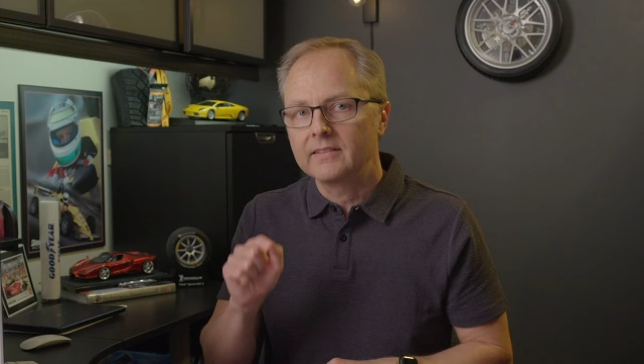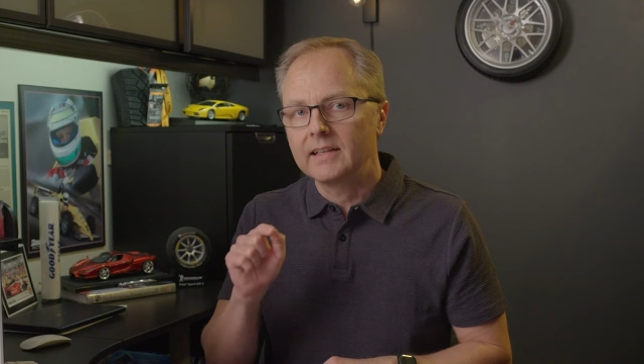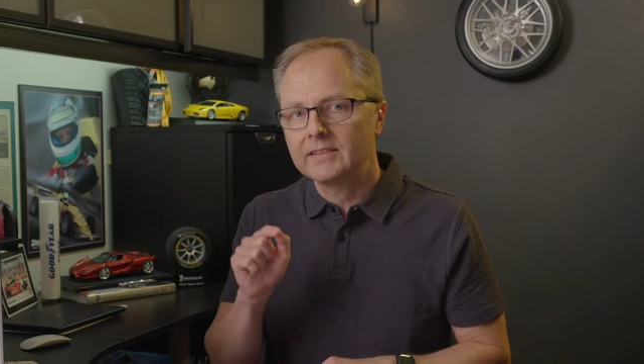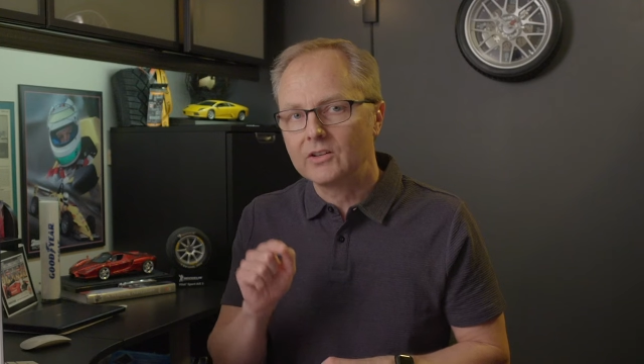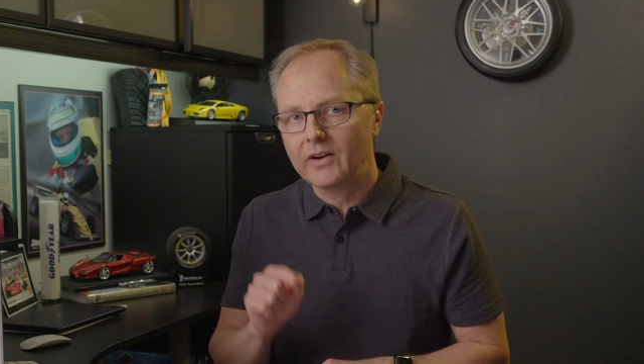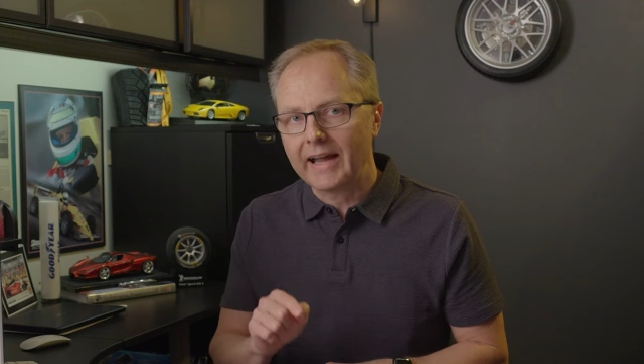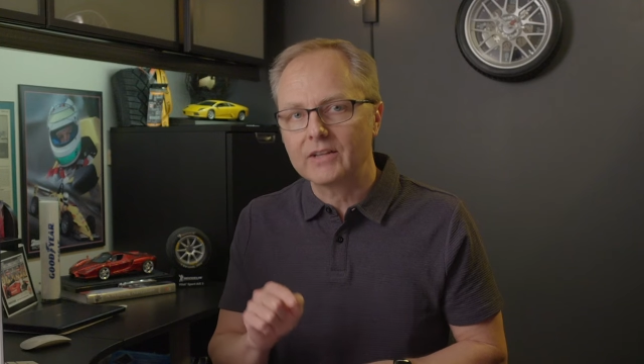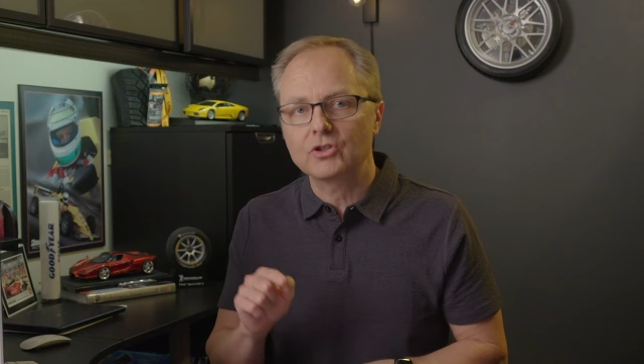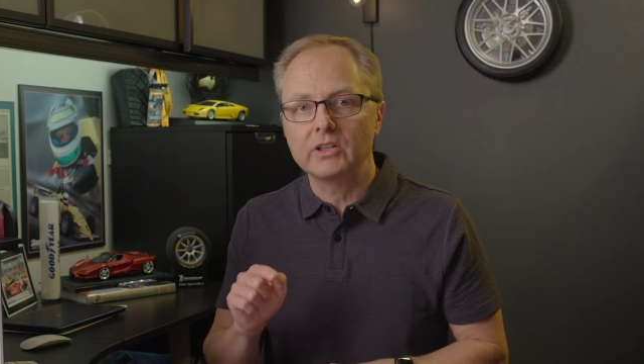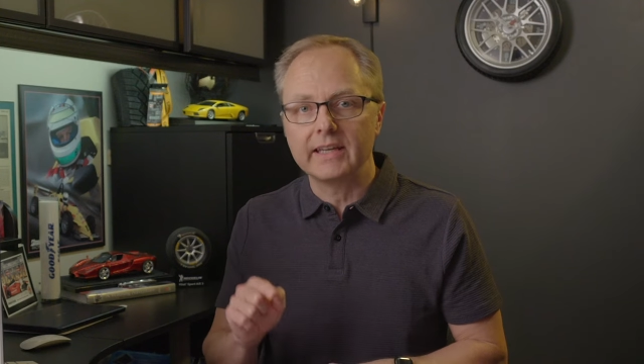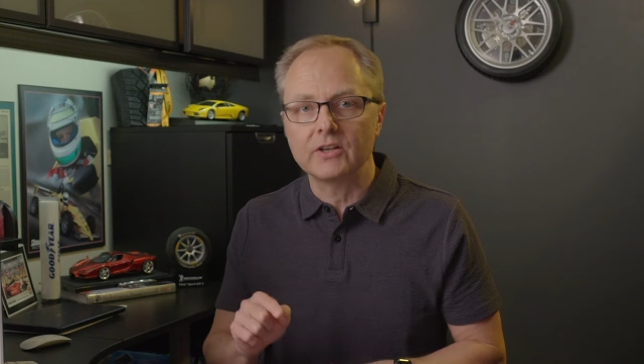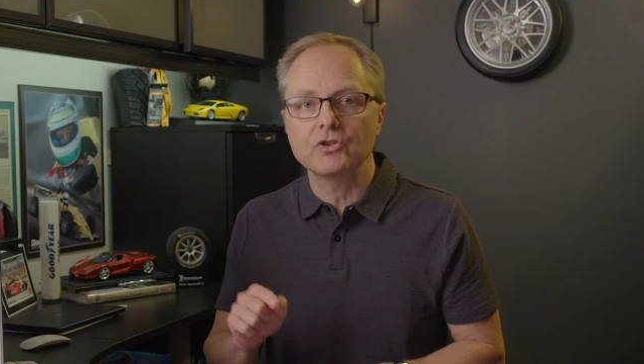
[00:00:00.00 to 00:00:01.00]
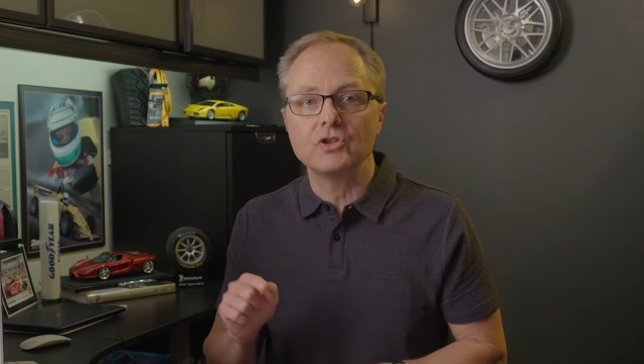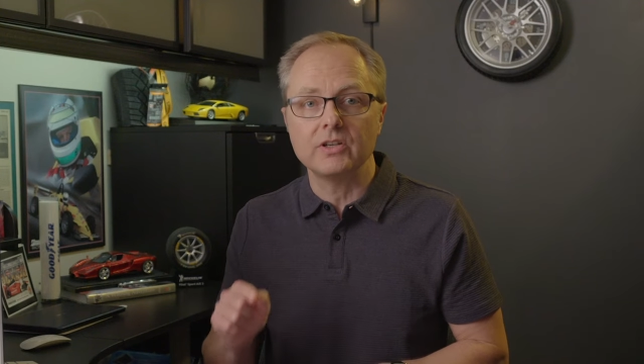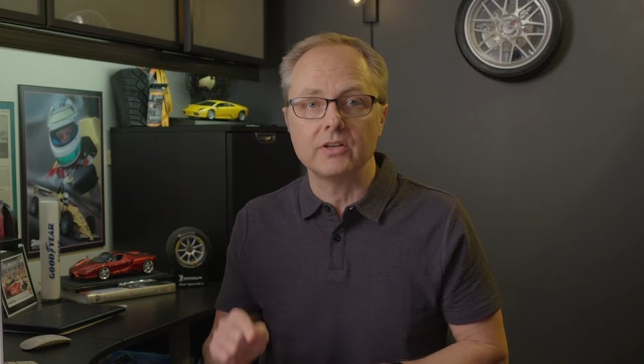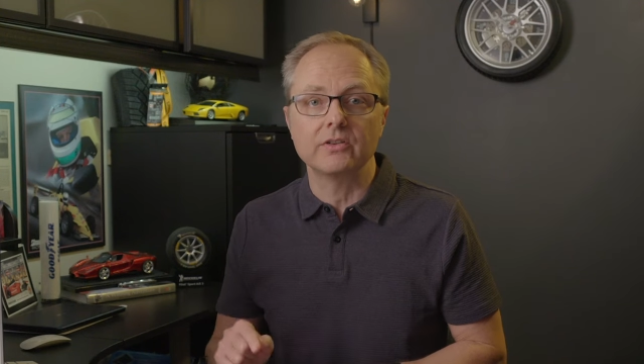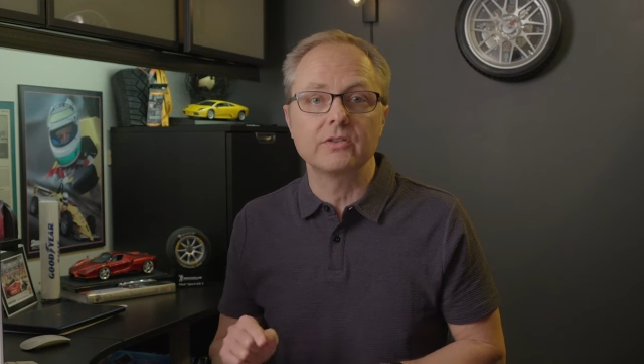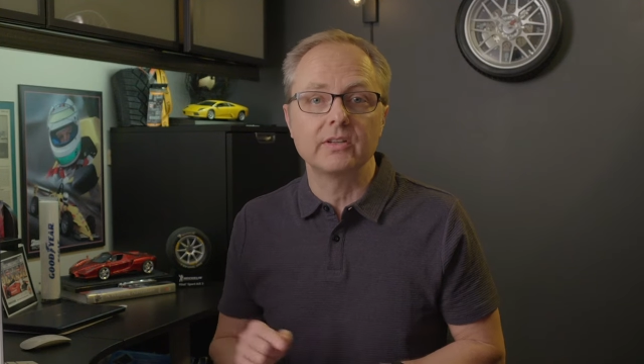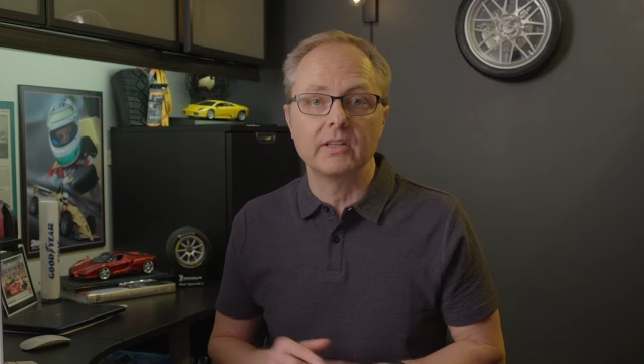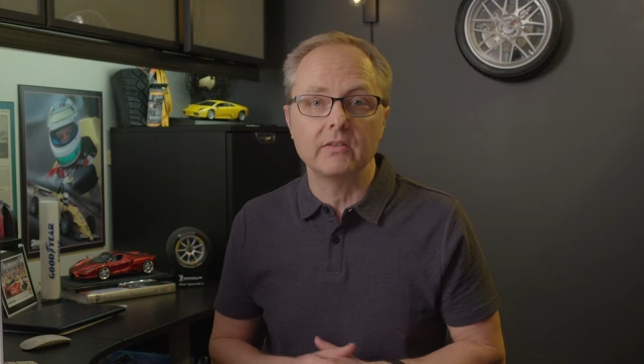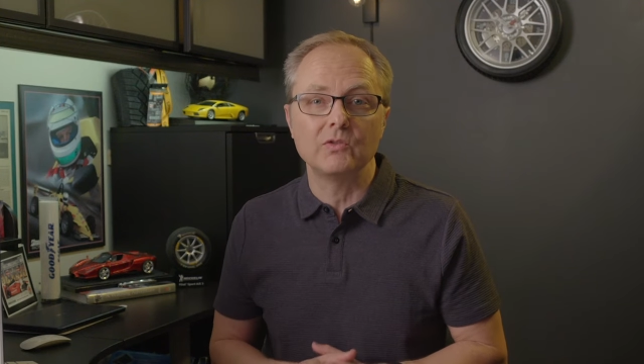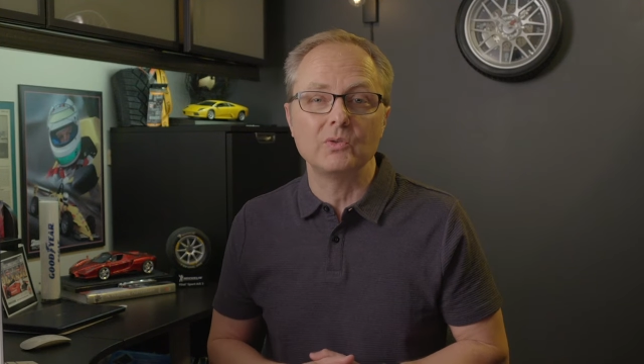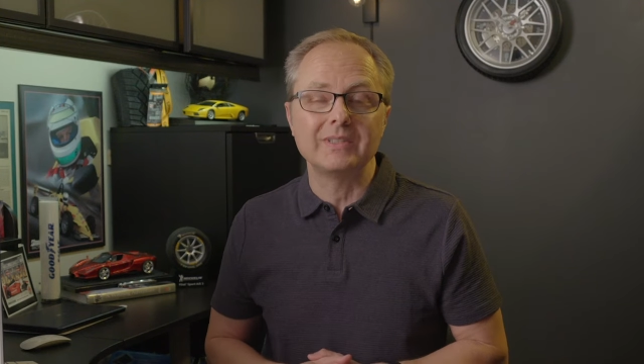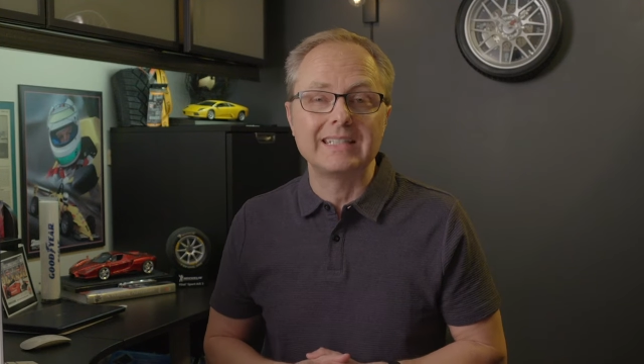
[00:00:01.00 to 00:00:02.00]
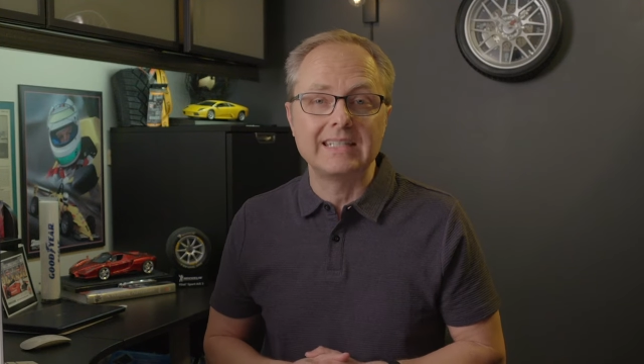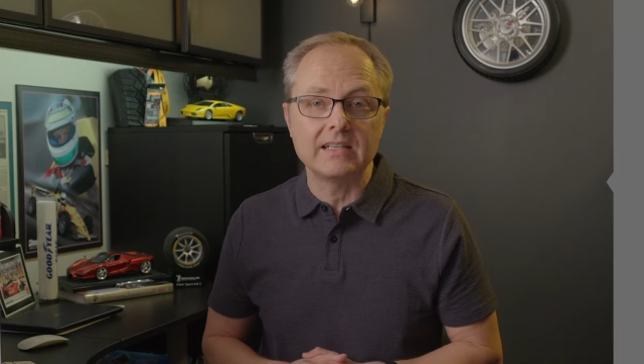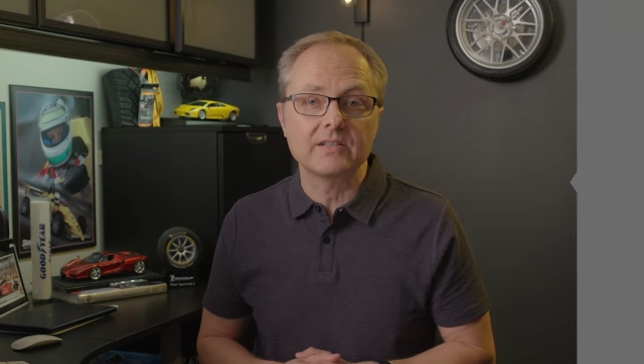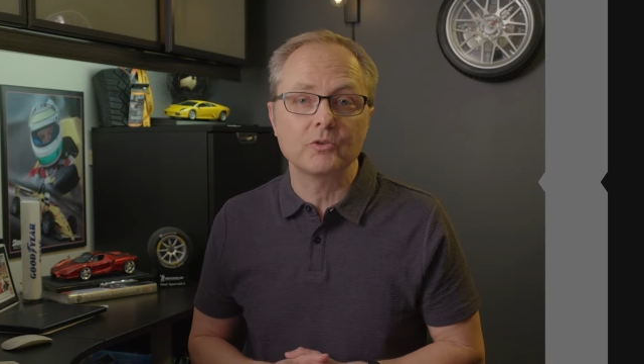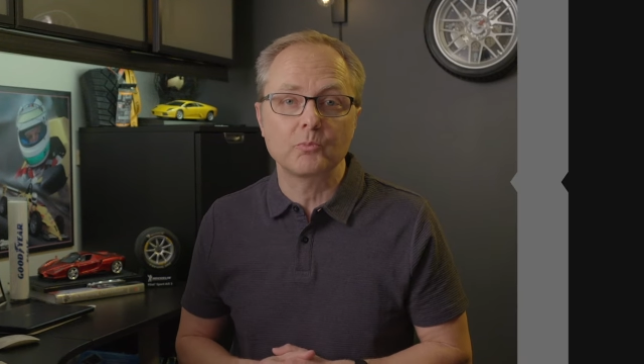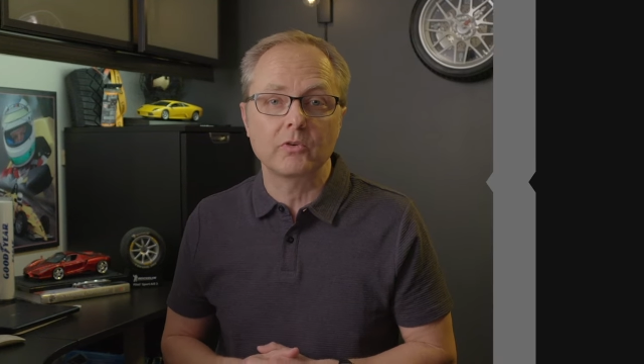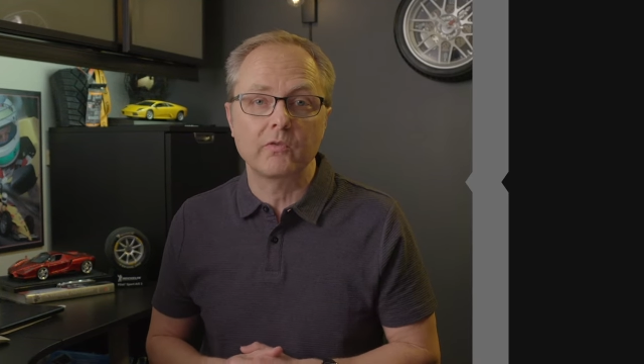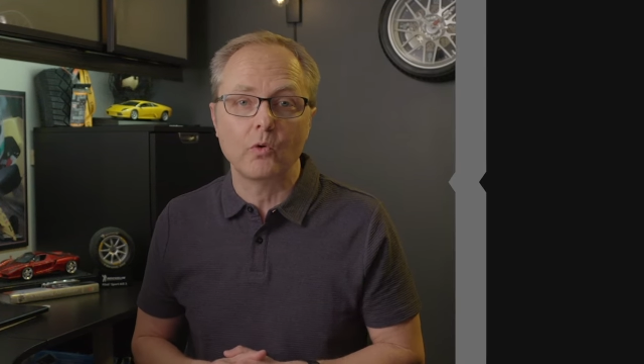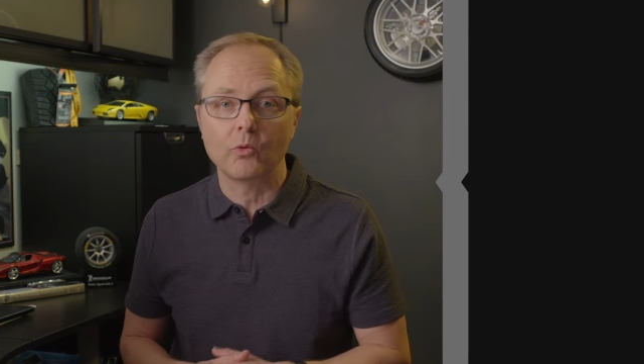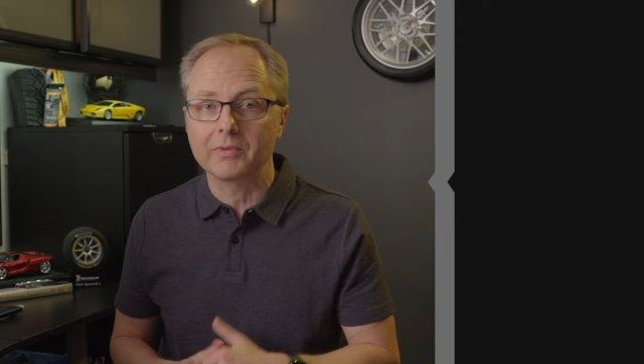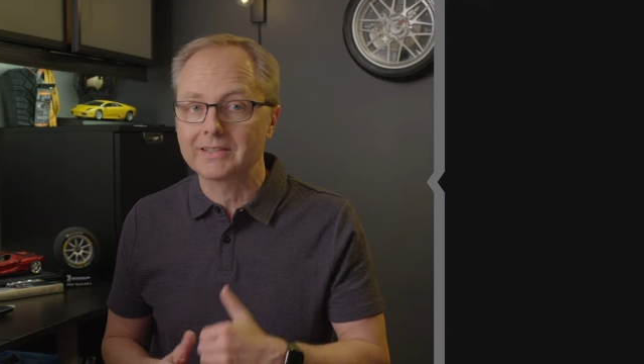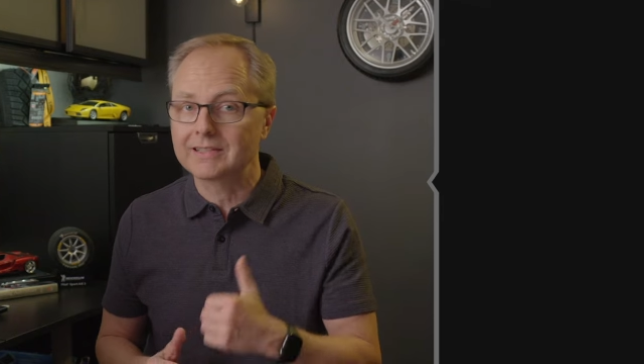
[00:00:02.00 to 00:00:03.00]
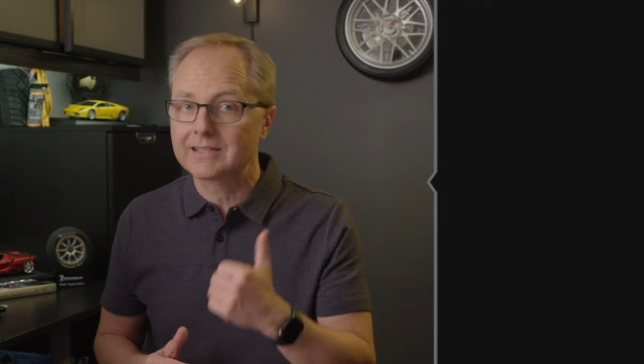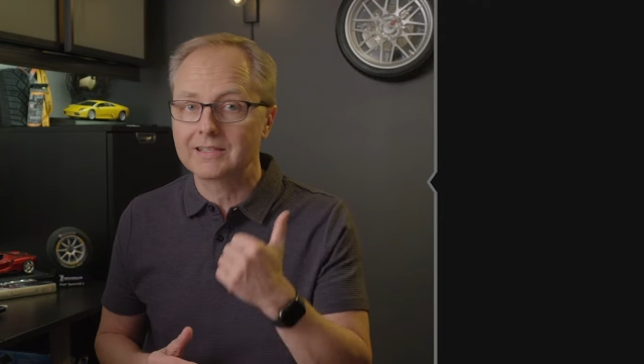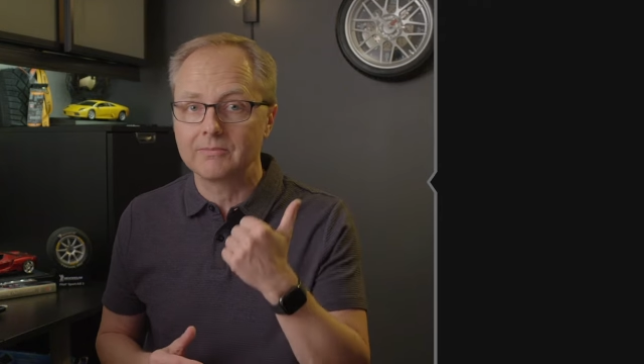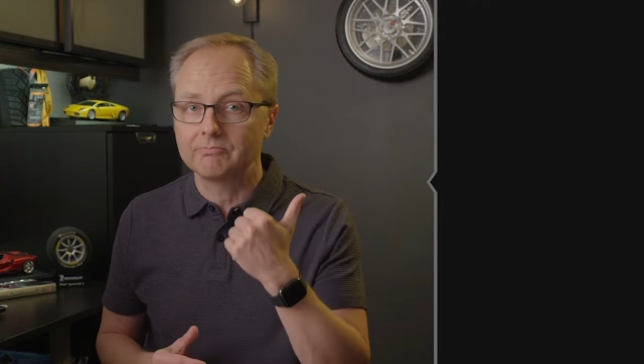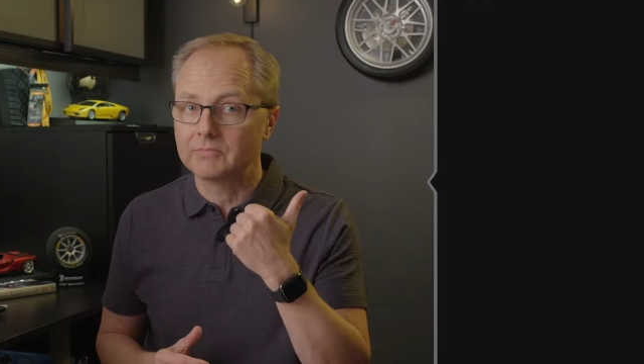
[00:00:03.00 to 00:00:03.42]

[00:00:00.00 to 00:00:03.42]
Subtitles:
that they're actually engineered to give you decent performance,